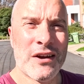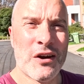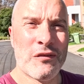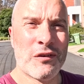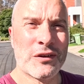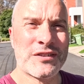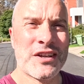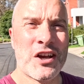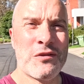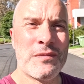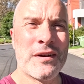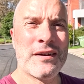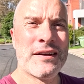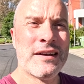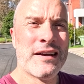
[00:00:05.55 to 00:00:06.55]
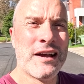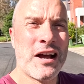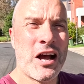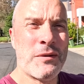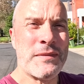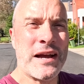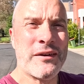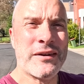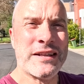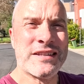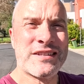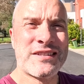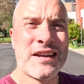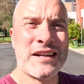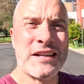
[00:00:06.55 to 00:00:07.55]
of October. I'm out in
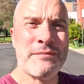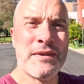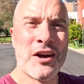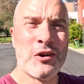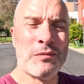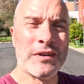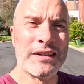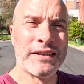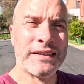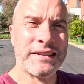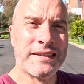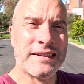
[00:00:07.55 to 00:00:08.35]
sunny Melbourne.